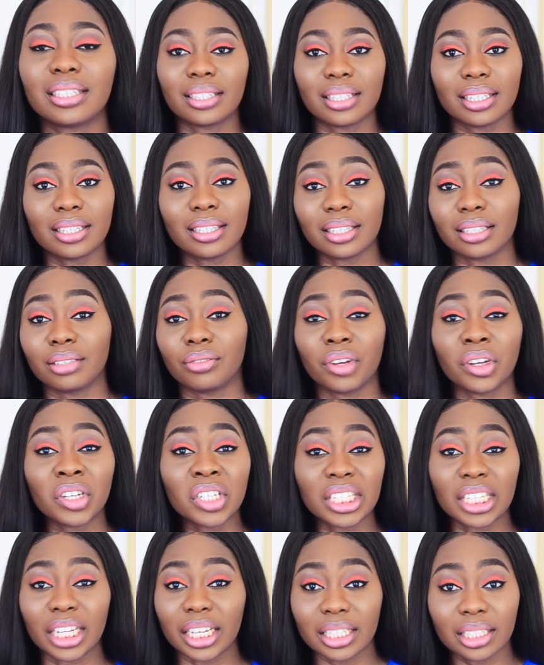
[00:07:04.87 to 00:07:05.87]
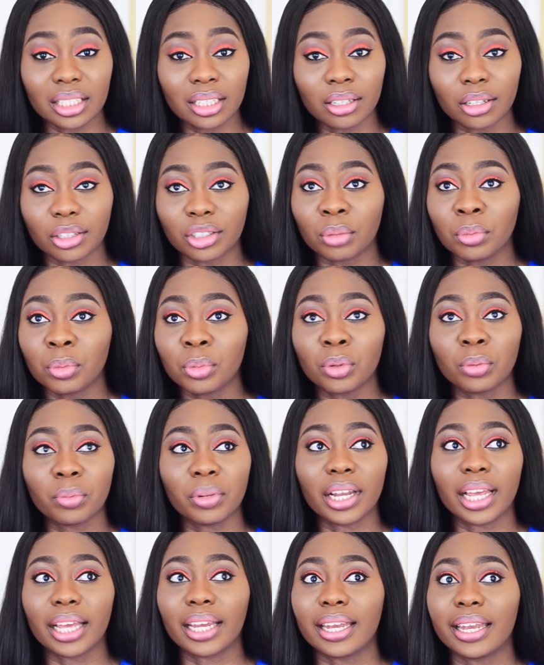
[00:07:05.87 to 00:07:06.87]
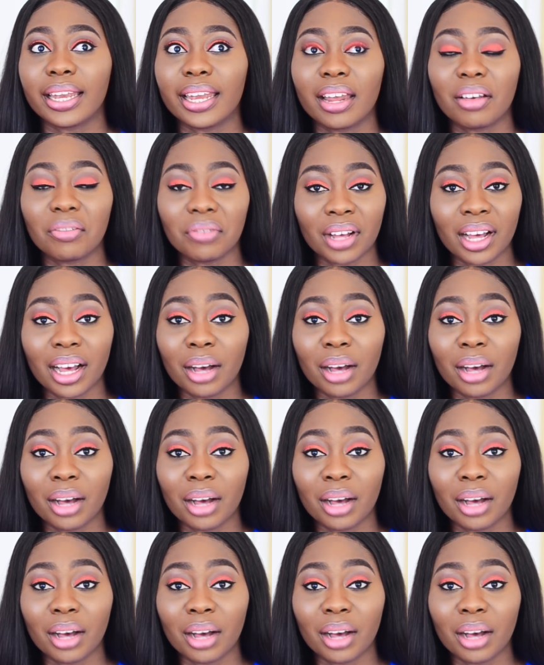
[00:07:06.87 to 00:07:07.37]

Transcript: this is very dicey, because some people will be like, never.